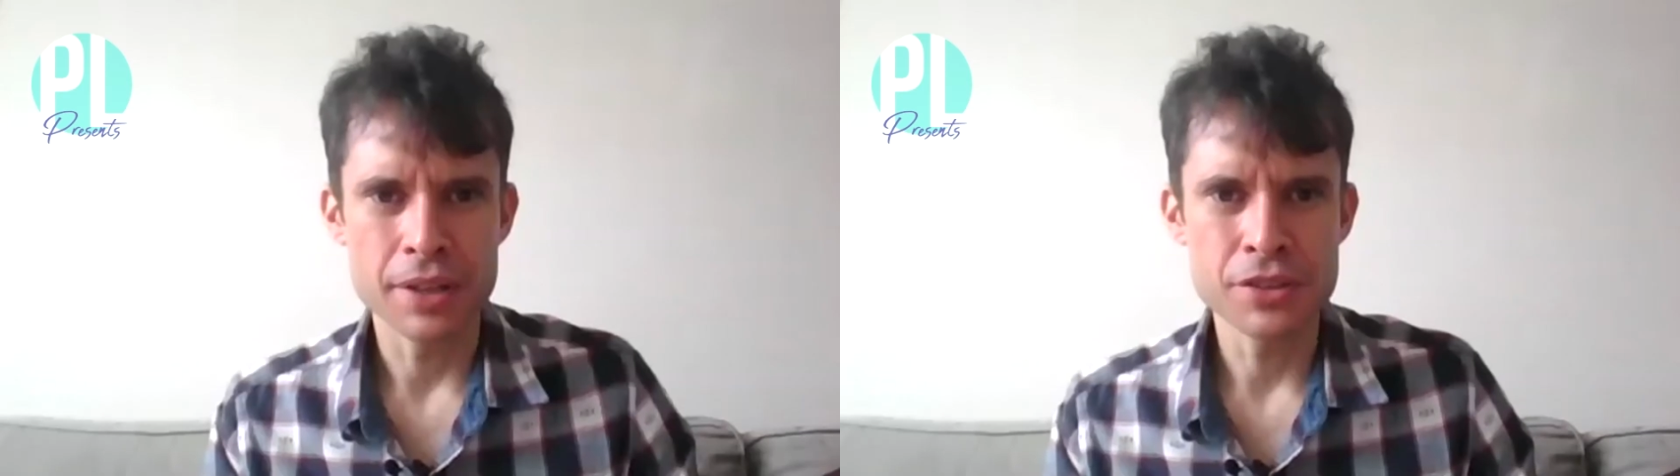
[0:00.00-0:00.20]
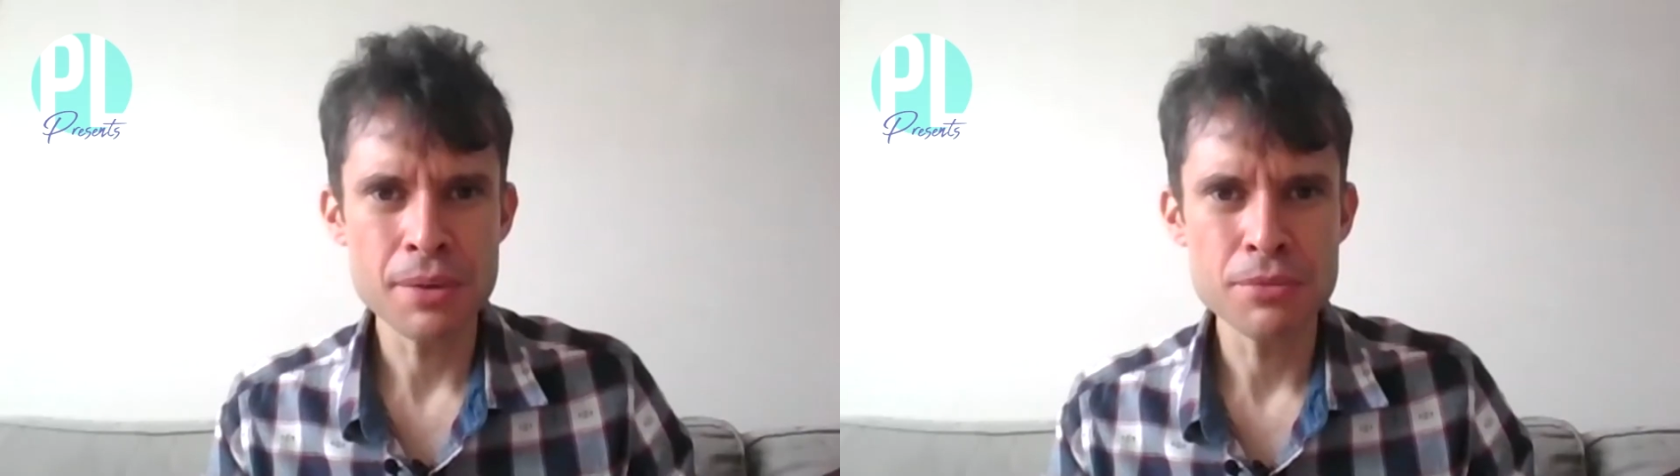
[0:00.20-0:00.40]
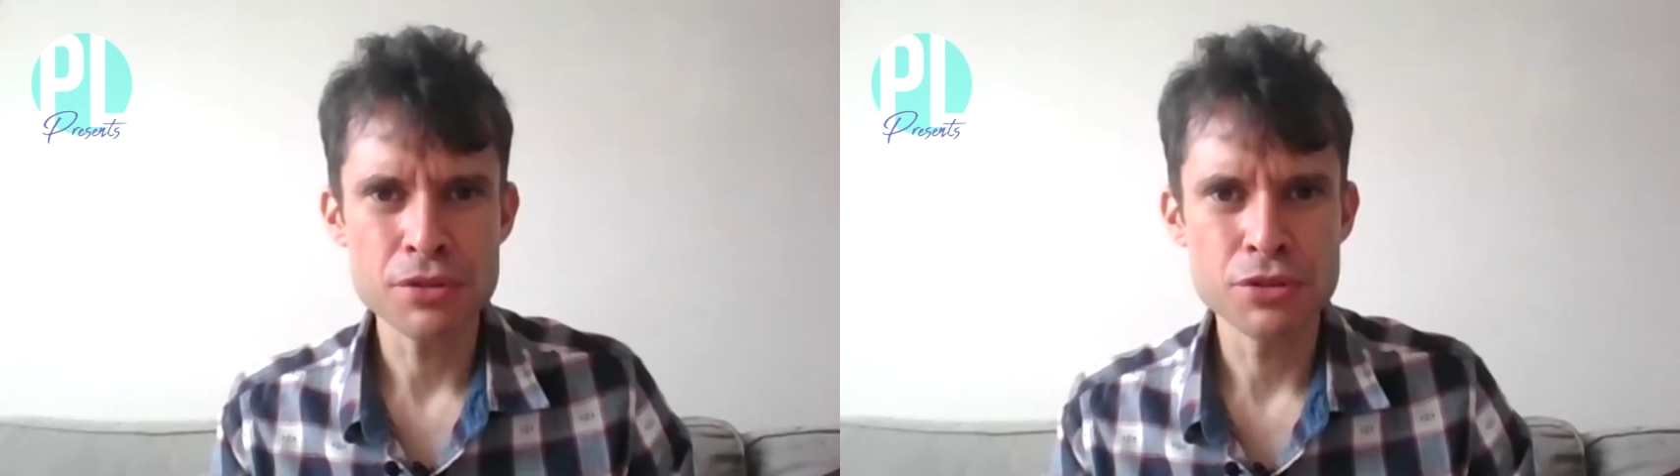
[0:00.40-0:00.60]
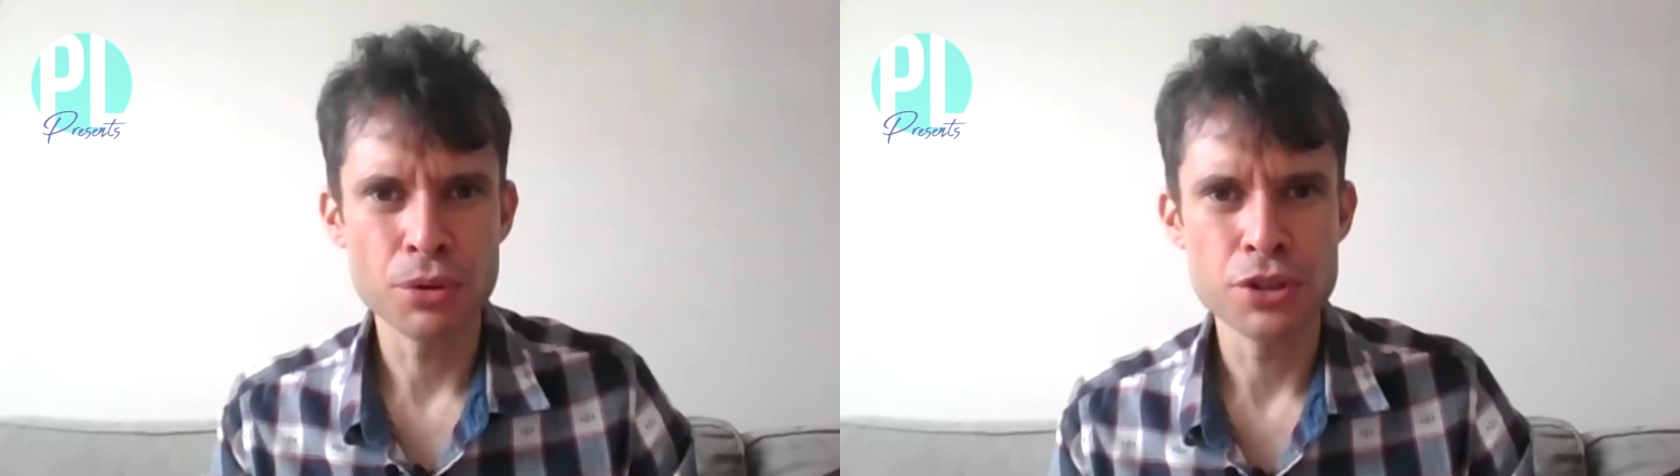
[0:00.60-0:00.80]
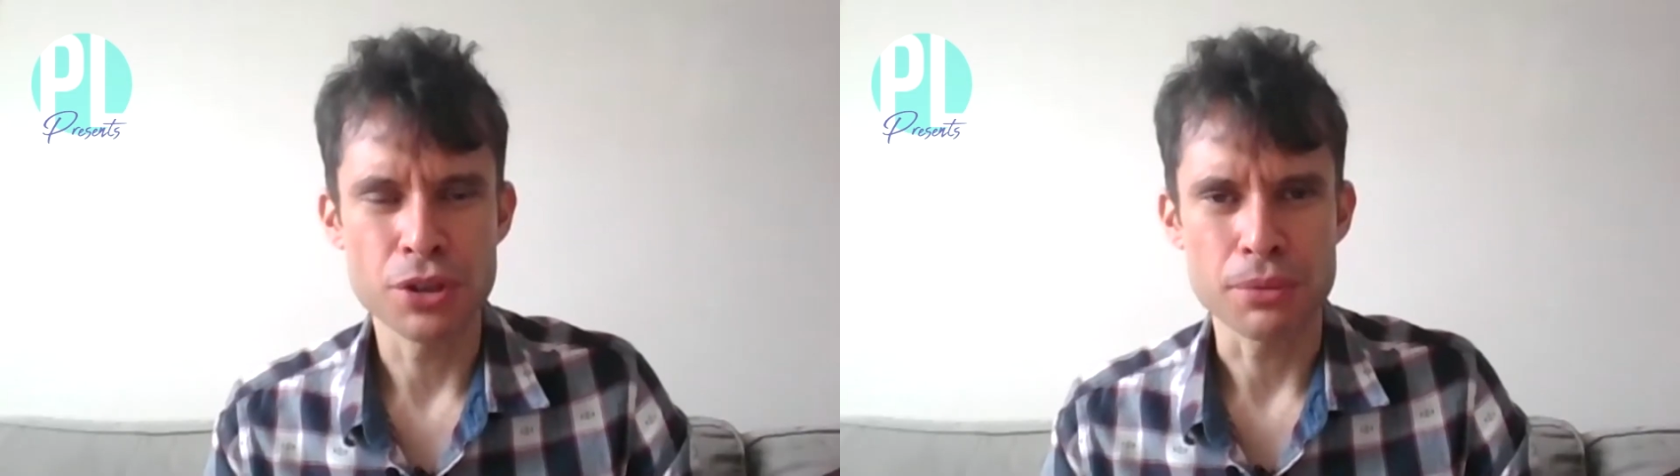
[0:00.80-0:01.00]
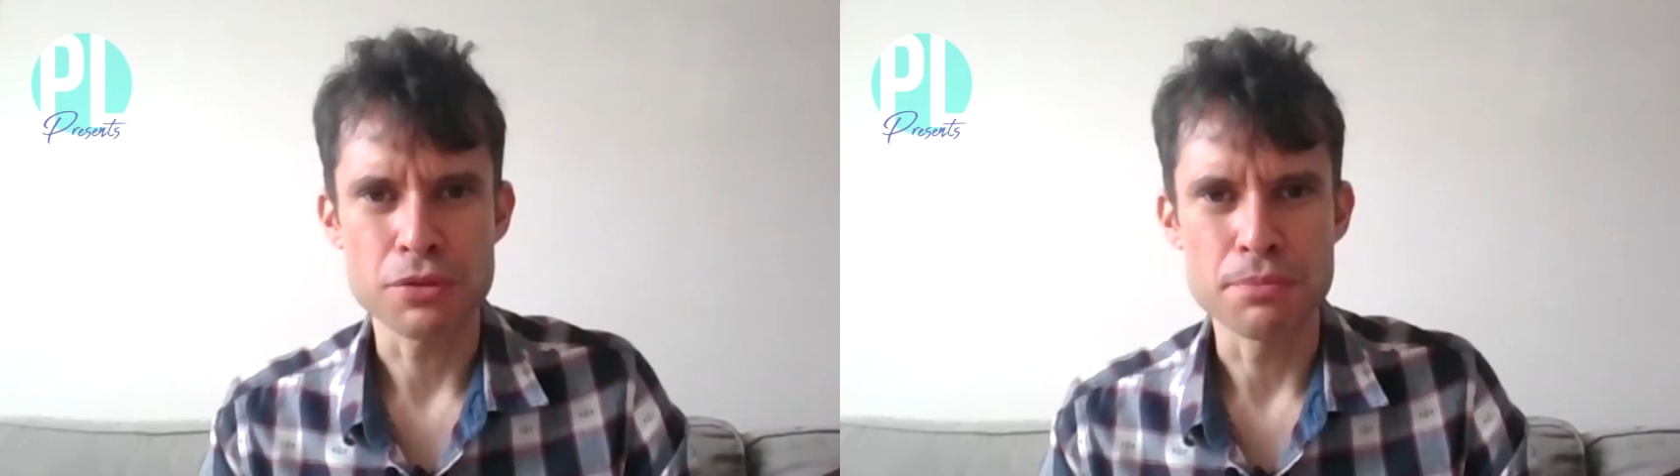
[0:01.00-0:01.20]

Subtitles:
terms of toy shops in